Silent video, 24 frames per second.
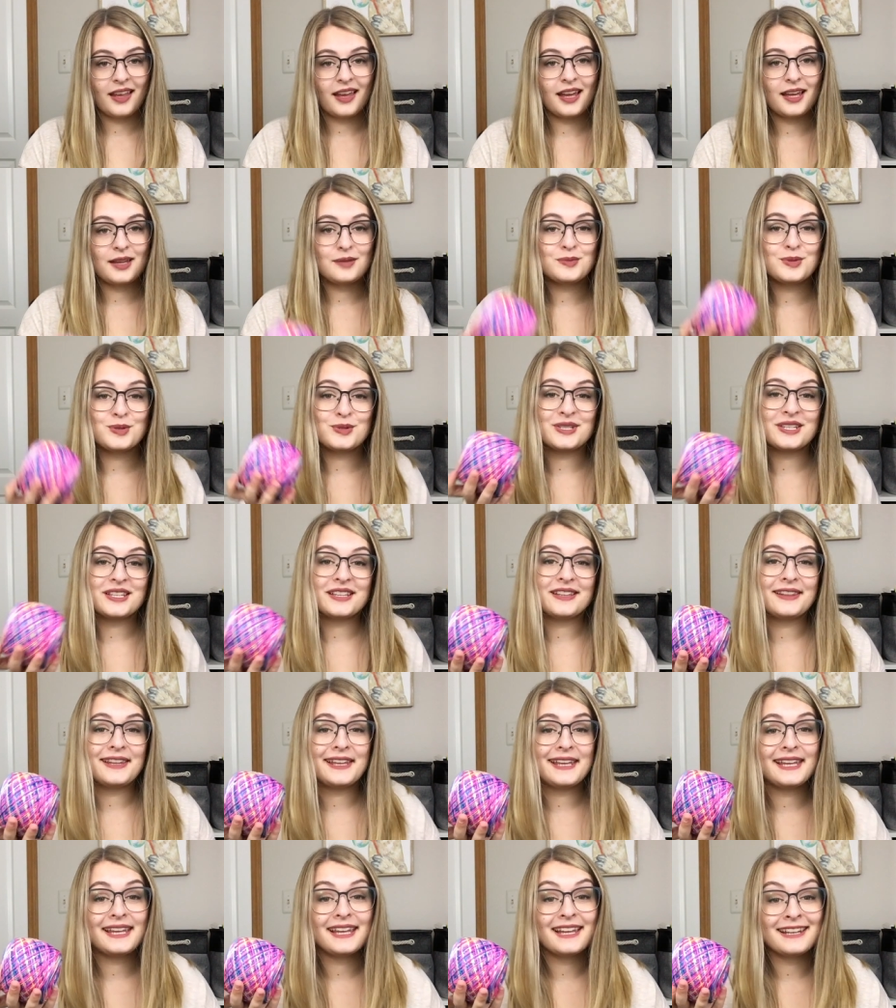I'm
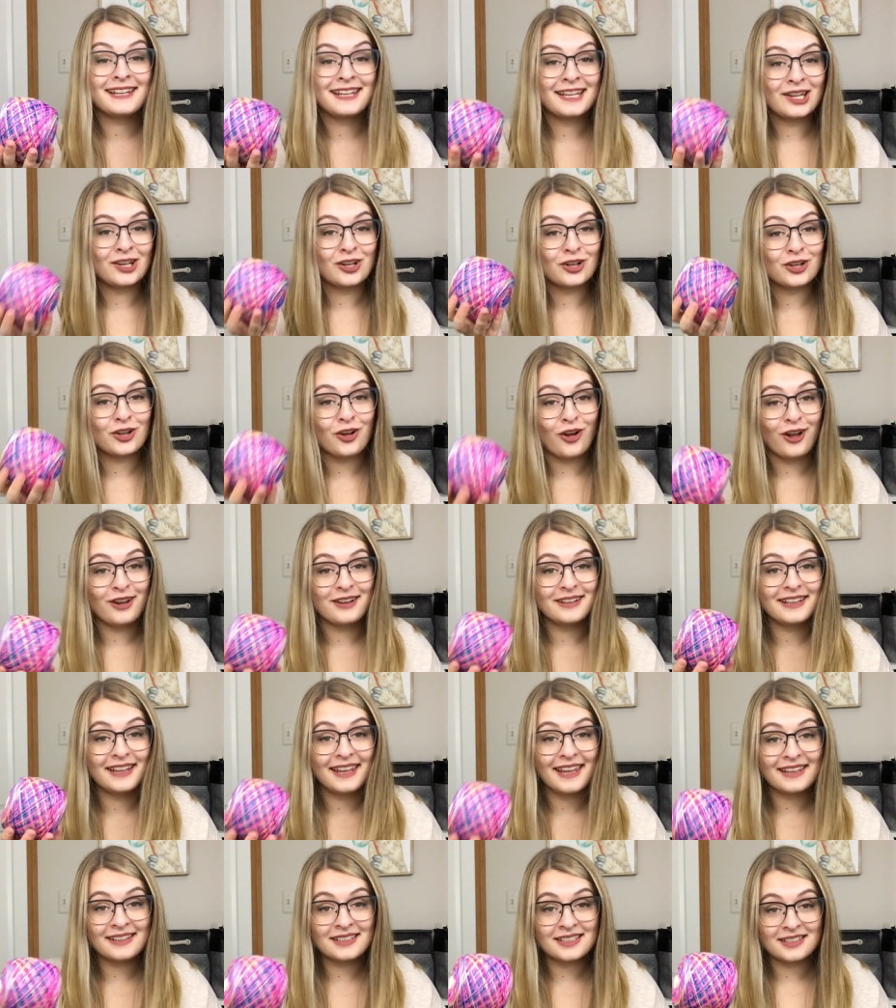using the Neon
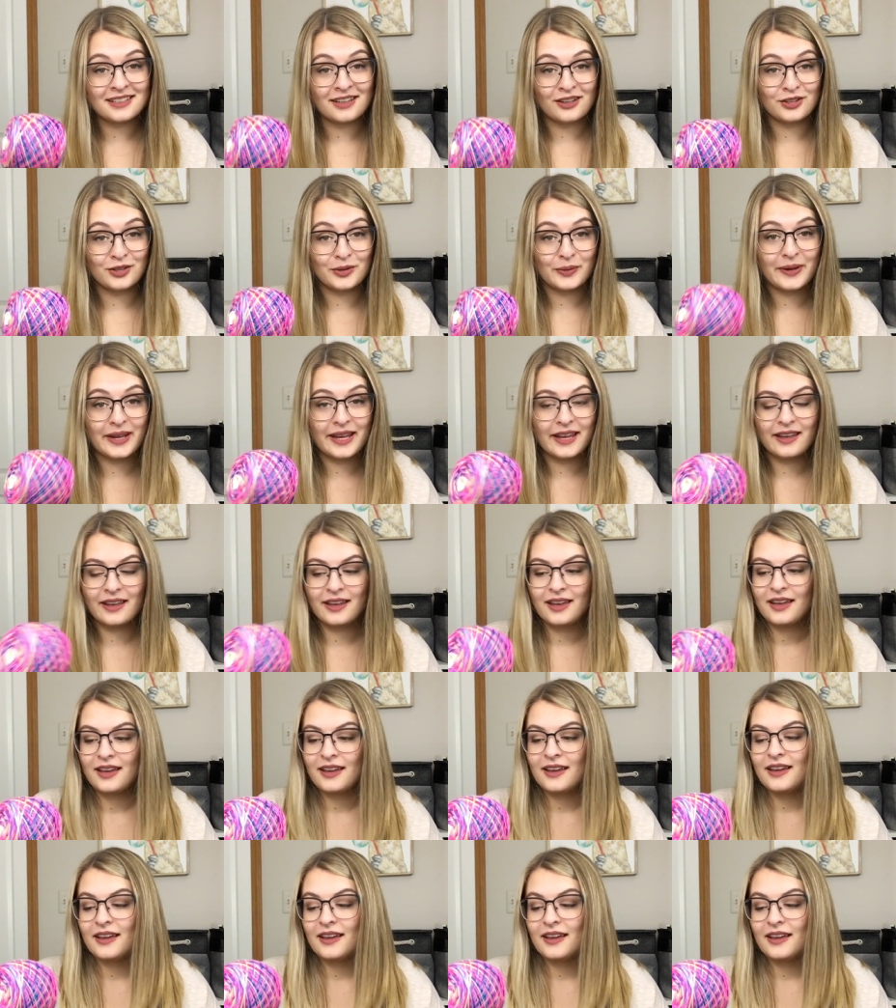Cotton Candy colorway.